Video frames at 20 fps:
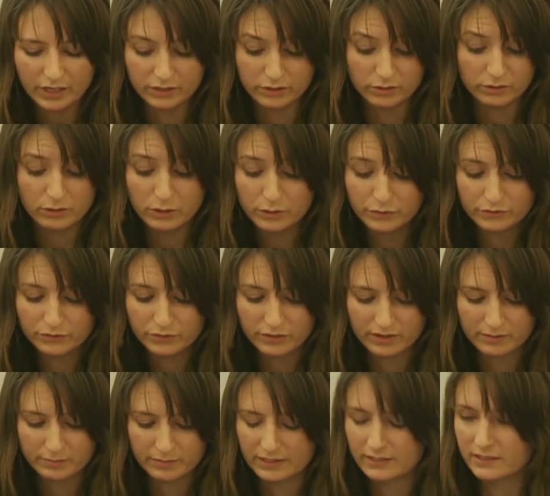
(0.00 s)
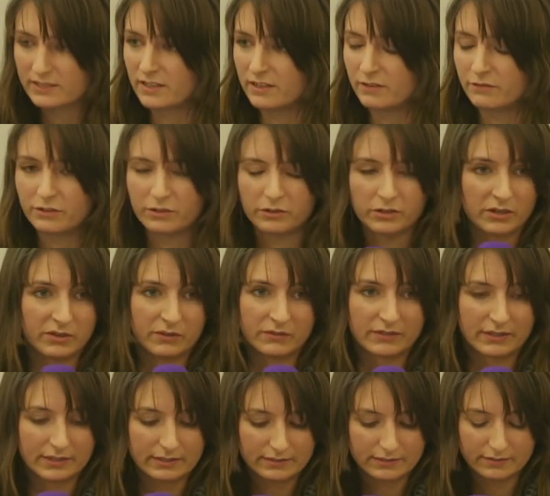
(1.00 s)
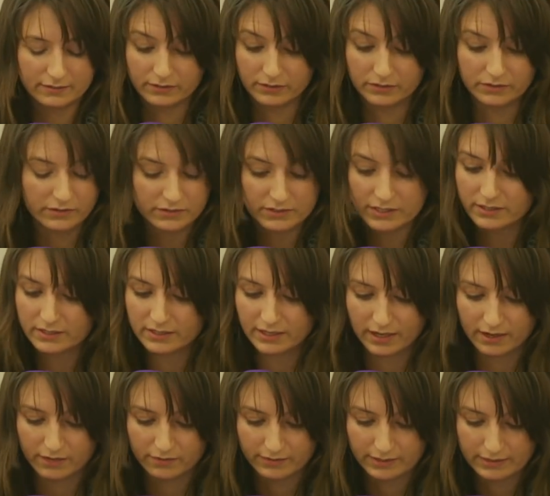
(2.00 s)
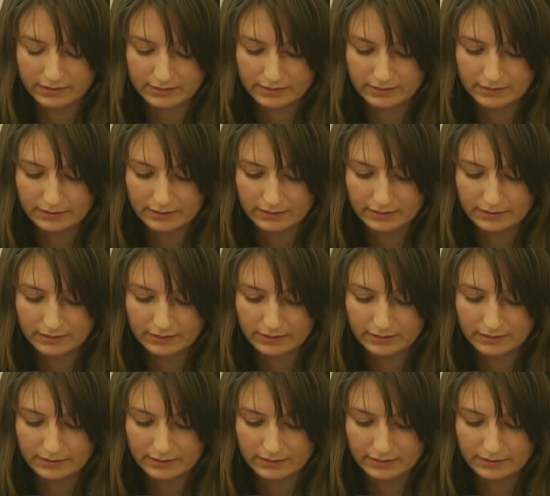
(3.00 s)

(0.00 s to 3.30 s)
You lose credibility if you use it, so you don't tend to hear it.